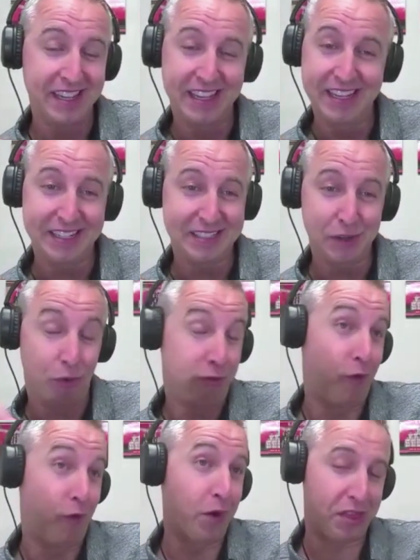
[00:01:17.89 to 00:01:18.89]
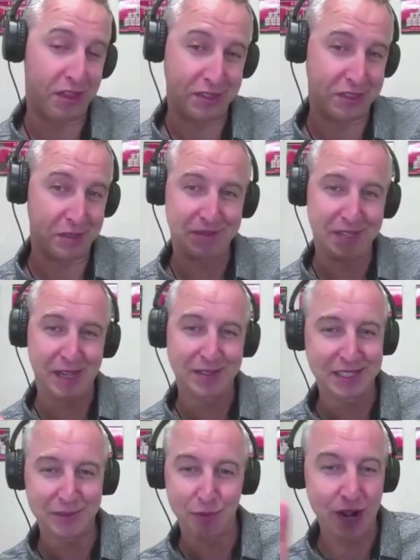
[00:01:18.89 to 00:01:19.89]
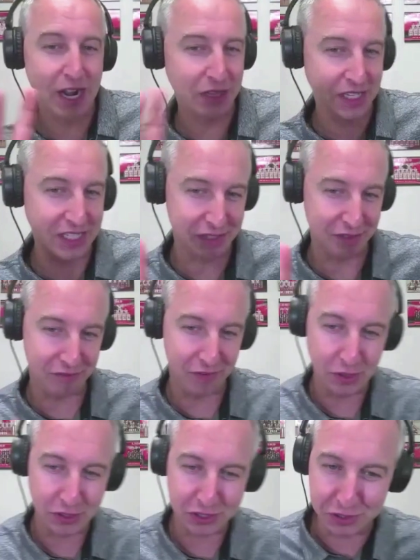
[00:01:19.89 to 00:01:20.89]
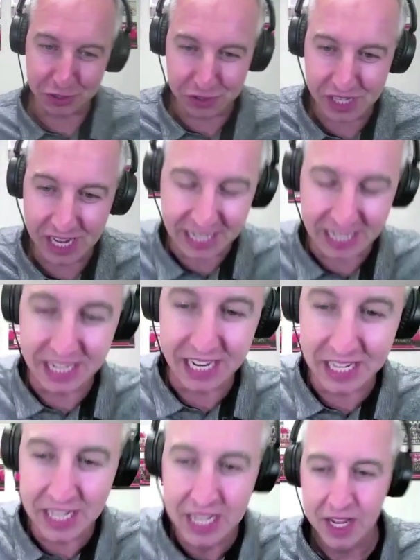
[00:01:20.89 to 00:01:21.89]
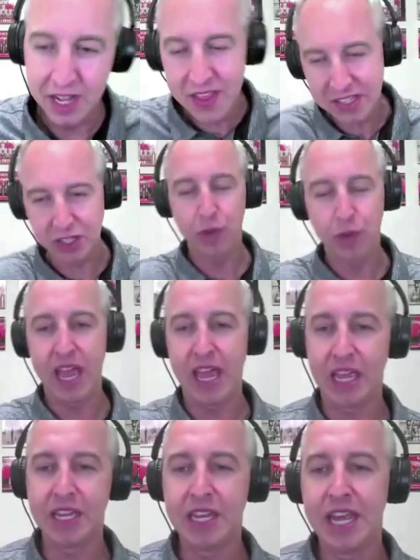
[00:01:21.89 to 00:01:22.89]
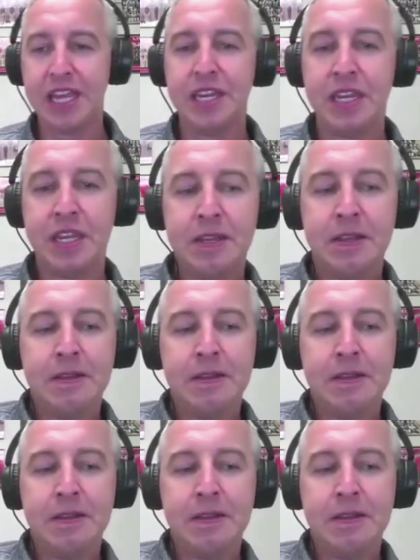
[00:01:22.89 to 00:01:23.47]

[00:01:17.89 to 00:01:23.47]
It's fourth sometimes. It rarely is it first or second, and that's okay. And